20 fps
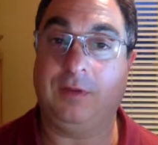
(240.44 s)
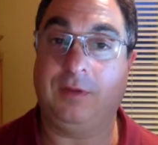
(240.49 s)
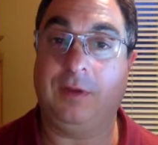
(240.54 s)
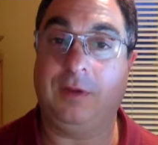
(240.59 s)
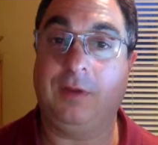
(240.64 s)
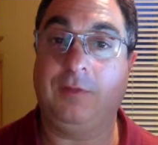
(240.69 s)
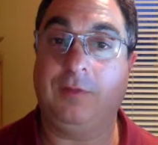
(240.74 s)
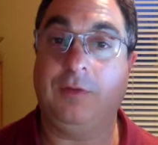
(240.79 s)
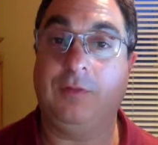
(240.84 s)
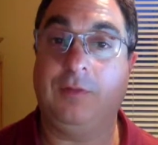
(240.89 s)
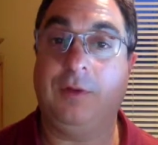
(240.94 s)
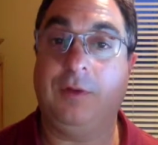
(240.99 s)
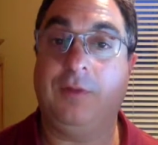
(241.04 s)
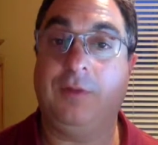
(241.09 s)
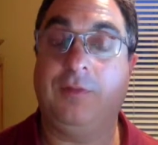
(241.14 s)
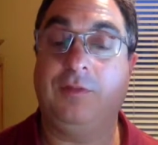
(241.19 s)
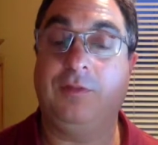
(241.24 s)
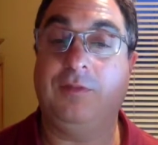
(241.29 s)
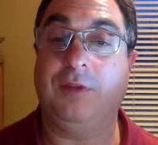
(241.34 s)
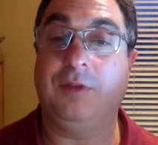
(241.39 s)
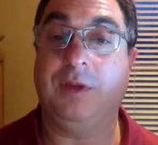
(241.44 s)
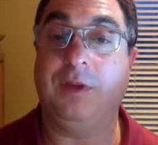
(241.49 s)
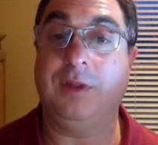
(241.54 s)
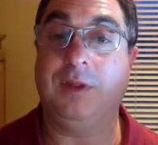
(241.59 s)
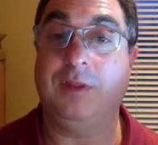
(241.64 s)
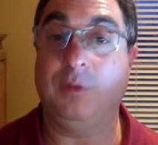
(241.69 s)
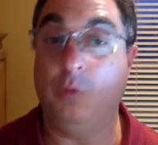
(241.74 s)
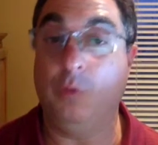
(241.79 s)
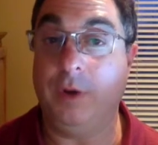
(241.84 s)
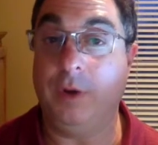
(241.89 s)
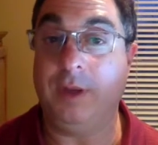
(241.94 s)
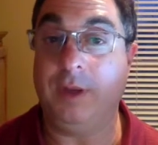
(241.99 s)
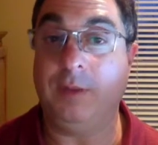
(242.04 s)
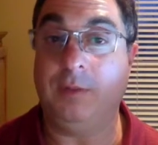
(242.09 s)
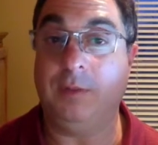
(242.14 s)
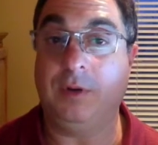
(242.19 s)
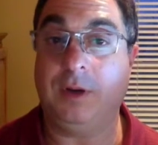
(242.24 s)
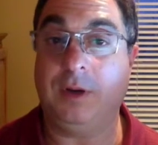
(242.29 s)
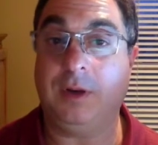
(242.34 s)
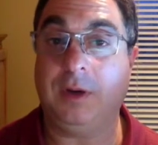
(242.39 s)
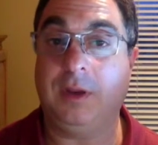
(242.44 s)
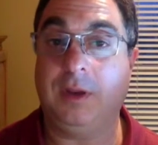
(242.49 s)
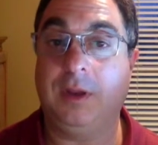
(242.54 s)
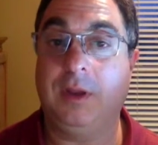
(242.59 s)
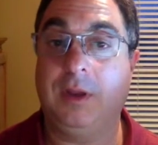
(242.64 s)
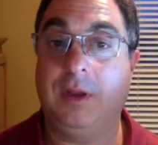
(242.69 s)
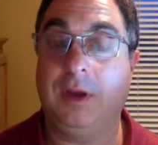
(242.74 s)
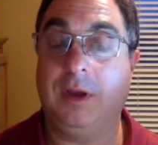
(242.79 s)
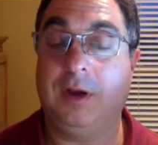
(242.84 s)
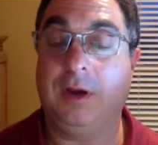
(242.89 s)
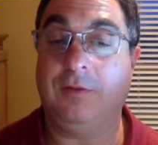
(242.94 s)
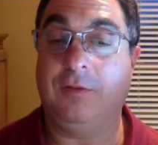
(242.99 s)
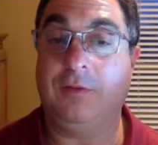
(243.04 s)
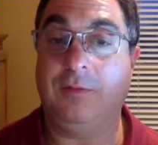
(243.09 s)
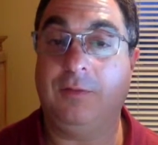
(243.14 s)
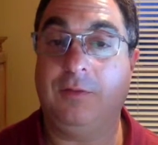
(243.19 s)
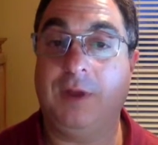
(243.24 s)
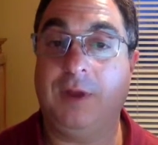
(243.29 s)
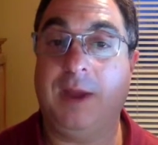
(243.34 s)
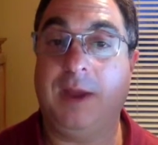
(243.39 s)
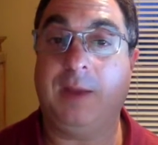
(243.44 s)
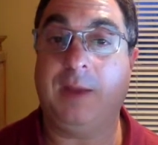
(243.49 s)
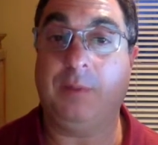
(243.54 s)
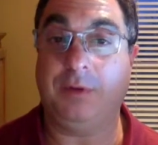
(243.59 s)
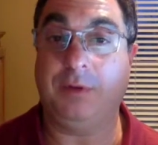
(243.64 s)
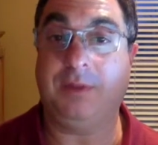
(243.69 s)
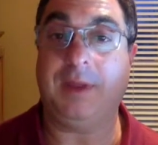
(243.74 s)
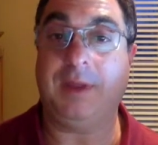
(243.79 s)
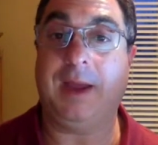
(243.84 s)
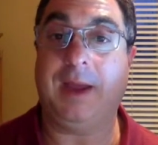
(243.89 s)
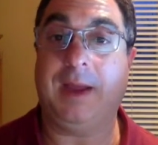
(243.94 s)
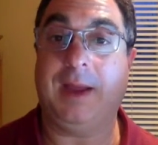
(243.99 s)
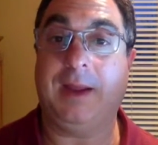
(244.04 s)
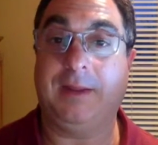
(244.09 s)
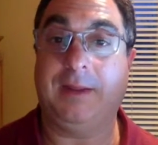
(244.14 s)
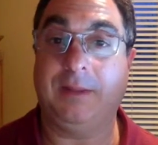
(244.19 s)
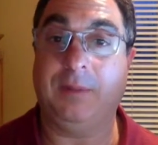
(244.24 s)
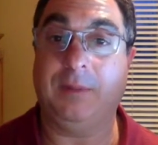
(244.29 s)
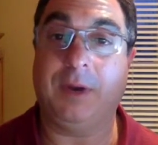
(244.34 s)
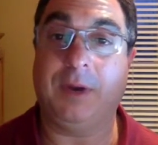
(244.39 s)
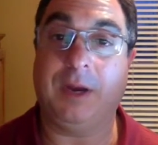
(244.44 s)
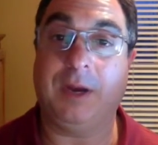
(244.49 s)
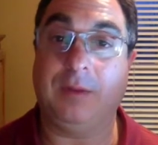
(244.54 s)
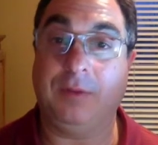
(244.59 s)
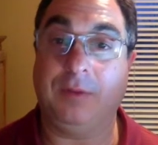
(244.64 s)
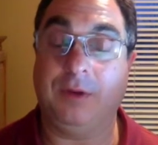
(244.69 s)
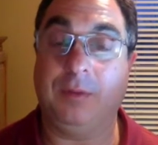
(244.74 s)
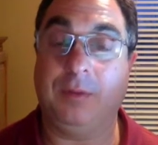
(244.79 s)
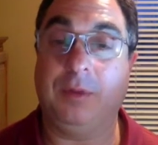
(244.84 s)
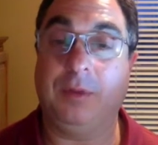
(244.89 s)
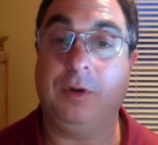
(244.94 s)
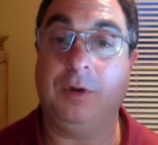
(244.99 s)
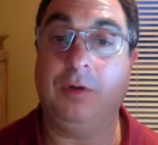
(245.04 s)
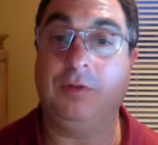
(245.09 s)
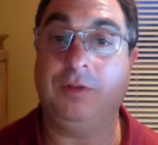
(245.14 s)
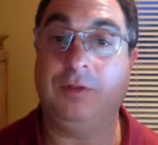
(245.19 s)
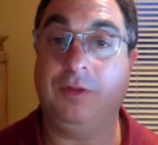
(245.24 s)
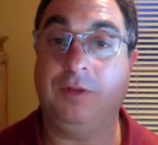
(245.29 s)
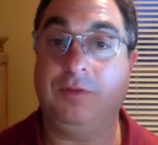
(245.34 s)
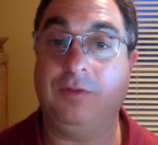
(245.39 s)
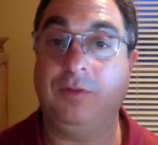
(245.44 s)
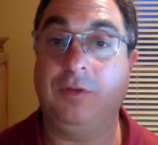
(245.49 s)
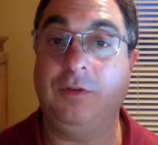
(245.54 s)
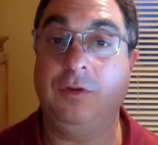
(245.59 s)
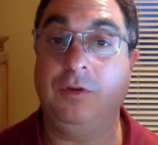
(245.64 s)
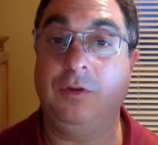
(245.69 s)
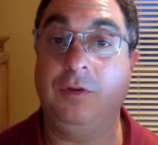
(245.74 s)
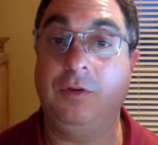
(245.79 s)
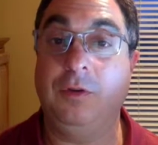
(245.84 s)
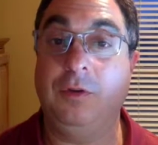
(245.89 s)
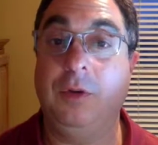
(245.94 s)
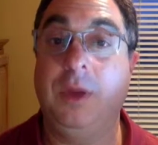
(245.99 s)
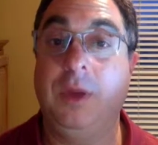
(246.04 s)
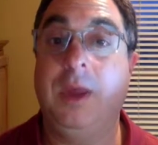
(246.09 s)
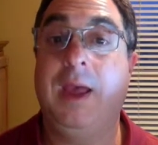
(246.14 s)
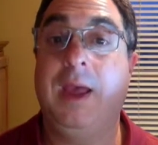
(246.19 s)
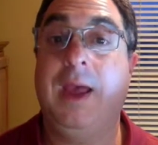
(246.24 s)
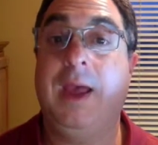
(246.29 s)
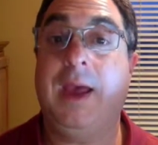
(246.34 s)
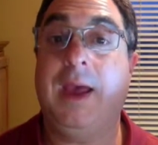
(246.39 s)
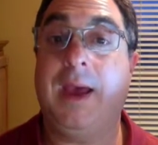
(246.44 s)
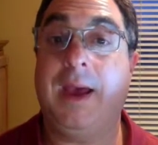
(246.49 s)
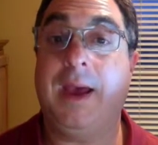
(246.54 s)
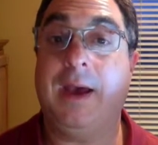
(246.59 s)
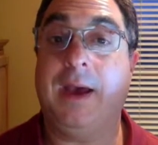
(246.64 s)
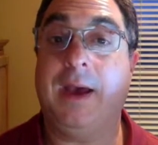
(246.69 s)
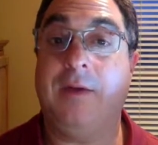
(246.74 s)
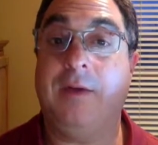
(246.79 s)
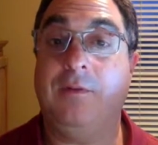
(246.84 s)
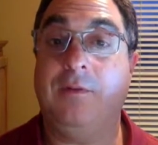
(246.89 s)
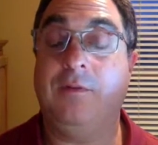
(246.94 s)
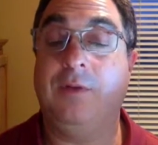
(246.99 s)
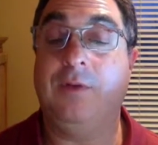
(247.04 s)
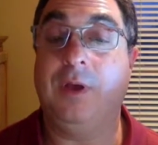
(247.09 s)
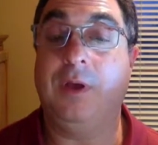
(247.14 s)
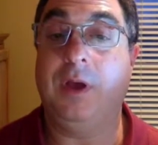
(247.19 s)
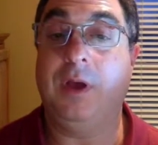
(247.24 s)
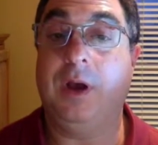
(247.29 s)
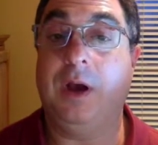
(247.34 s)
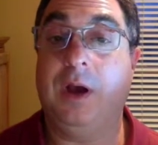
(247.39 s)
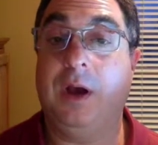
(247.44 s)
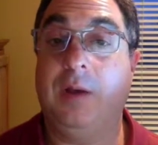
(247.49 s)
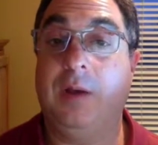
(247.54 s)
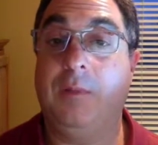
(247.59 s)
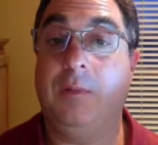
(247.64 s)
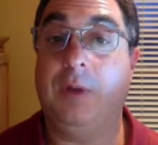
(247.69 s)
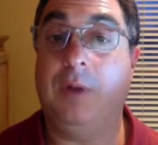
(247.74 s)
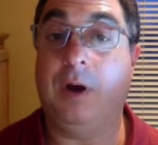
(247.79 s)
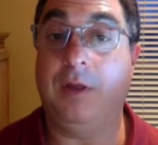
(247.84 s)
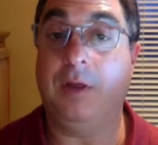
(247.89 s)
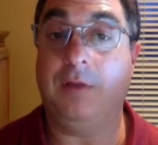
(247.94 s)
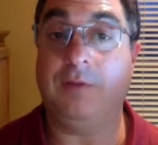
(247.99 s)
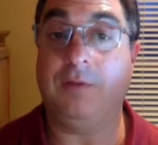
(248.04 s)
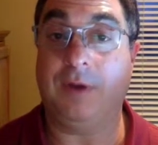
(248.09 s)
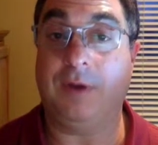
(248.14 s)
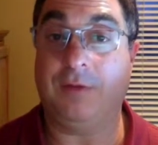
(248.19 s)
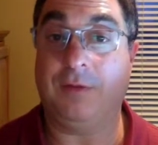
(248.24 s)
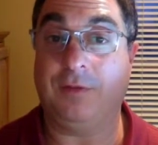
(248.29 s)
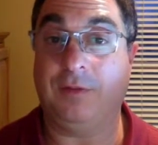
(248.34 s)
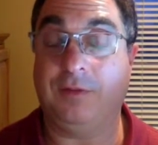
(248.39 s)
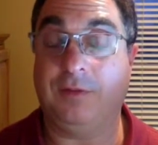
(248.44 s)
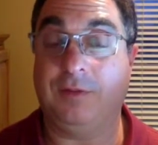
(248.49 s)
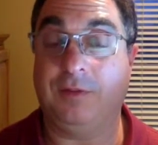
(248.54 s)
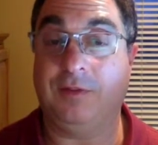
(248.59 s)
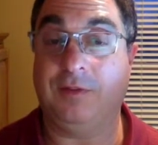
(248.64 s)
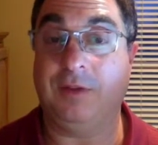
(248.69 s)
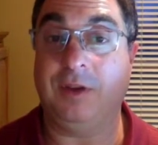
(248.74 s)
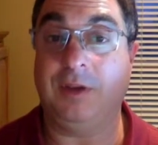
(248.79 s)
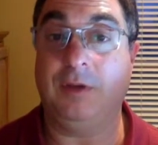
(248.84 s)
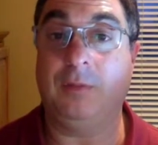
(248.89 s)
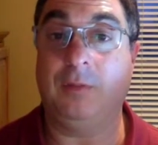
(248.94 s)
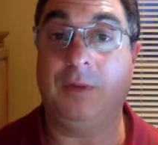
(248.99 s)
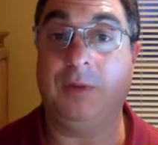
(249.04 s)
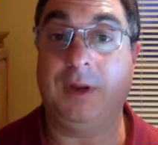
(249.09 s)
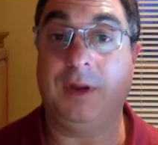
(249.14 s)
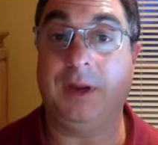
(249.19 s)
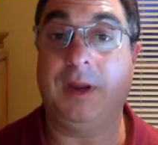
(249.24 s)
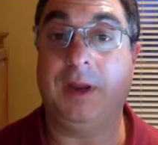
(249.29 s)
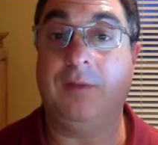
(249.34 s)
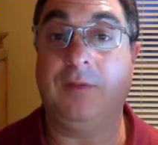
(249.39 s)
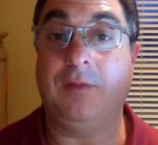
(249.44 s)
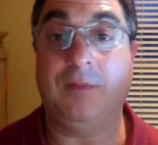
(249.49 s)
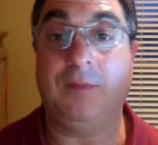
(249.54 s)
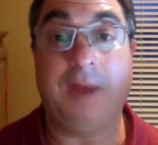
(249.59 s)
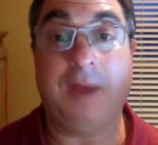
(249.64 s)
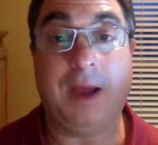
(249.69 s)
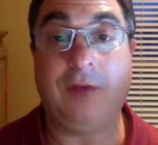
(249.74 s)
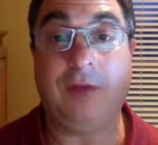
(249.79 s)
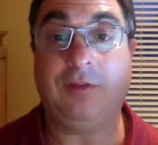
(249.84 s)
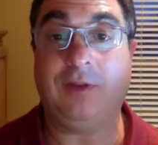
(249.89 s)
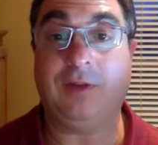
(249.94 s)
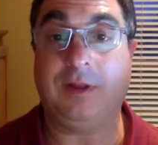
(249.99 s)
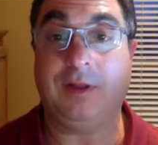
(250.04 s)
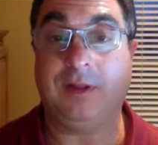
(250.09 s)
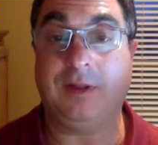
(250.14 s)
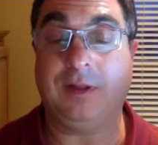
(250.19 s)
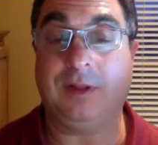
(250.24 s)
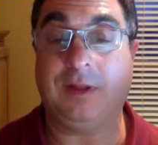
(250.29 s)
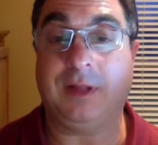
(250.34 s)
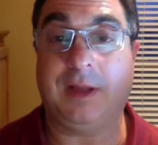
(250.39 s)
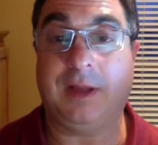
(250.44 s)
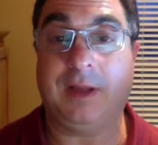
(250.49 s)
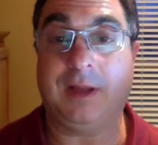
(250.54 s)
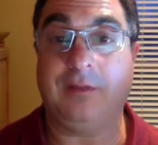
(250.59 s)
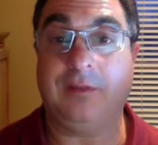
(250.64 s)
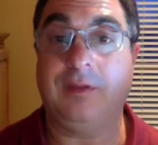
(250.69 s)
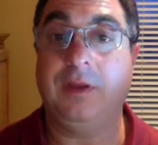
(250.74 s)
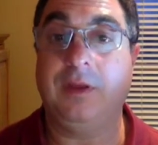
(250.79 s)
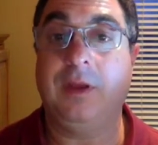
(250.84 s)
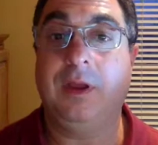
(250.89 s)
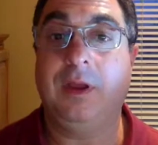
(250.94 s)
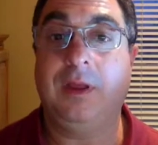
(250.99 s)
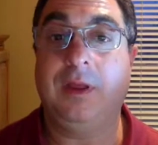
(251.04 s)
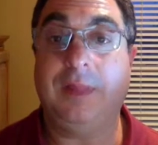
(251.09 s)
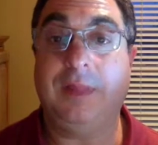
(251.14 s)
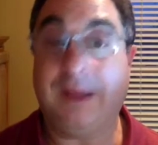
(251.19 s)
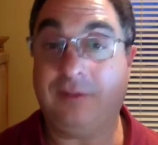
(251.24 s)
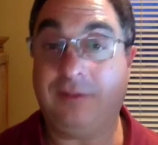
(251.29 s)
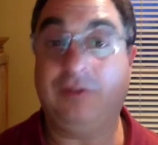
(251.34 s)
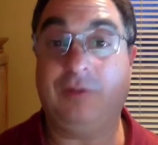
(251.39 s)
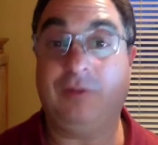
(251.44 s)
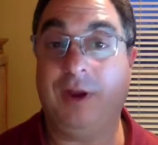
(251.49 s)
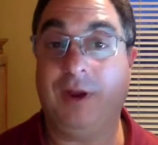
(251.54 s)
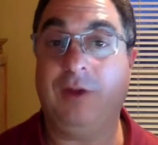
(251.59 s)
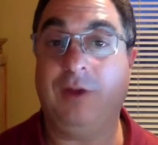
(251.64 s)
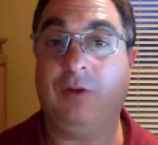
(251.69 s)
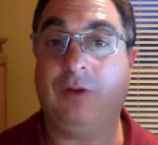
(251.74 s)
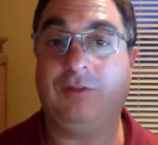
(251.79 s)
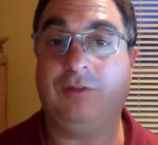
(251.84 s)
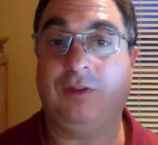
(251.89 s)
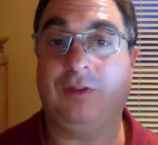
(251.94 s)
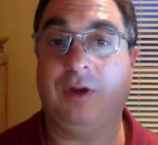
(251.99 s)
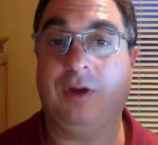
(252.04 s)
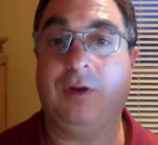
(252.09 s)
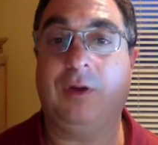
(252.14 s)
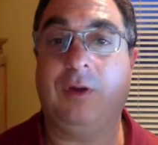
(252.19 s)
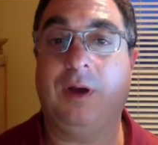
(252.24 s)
If you're referencing the Winning Book, from Jack, put that at the bottom of your post. If you have other references that you bring from outside the class, that's great also.